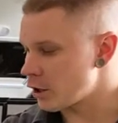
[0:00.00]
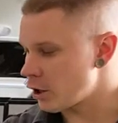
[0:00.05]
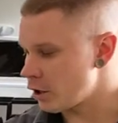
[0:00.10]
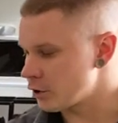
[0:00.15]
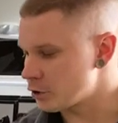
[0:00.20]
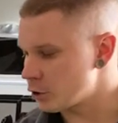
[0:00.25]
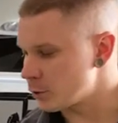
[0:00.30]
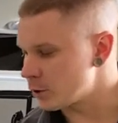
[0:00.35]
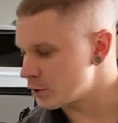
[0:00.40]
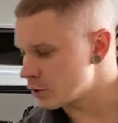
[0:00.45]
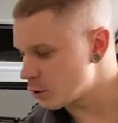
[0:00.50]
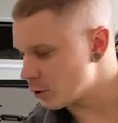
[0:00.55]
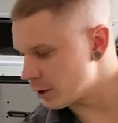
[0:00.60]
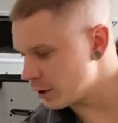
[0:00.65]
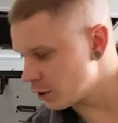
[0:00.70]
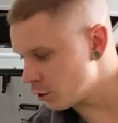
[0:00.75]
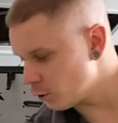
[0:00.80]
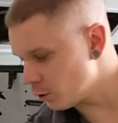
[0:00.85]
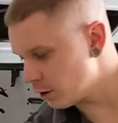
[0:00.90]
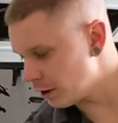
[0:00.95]
Also is
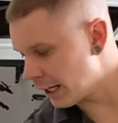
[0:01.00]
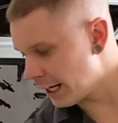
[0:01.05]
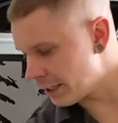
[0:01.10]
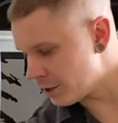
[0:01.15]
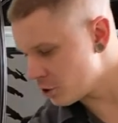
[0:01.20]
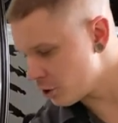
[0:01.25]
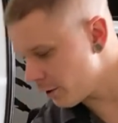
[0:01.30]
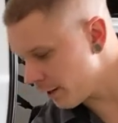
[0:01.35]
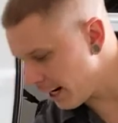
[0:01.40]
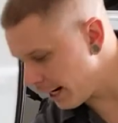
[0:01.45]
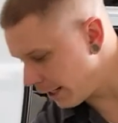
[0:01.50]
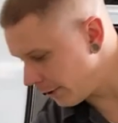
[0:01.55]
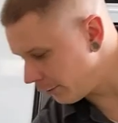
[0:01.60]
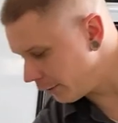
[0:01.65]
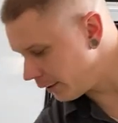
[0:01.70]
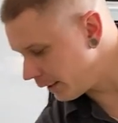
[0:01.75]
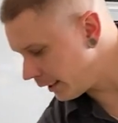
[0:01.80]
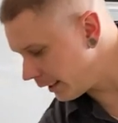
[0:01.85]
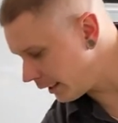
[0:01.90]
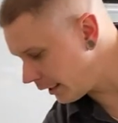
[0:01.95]
going to light your
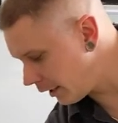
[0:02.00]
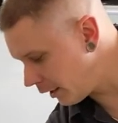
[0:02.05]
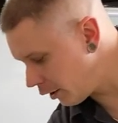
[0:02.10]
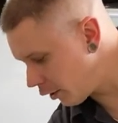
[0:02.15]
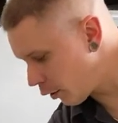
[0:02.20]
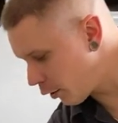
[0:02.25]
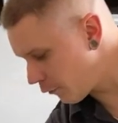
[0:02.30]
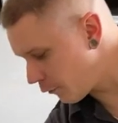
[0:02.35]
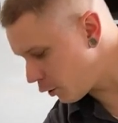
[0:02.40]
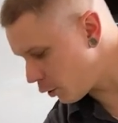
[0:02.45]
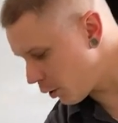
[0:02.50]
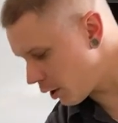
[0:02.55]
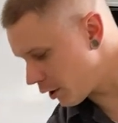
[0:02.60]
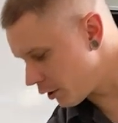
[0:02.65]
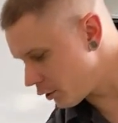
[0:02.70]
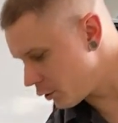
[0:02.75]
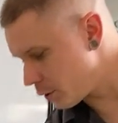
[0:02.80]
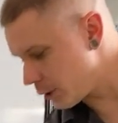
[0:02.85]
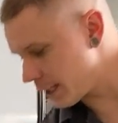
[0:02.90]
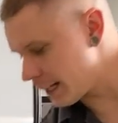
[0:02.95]
area here if you are
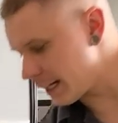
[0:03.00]
doing